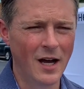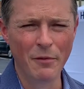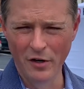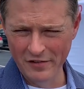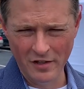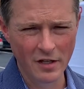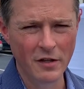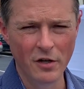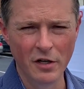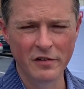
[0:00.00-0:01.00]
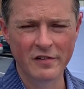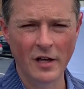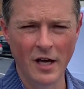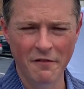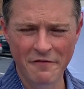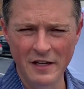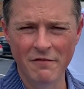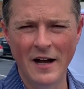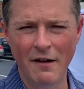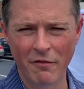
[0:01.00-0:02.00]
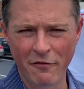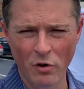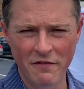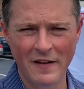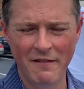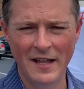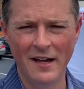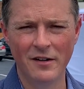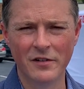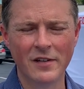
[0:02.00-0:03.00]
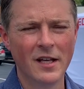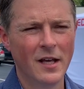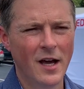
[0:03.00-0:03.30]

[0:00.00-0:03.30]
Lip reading: There is a fee involved of $45.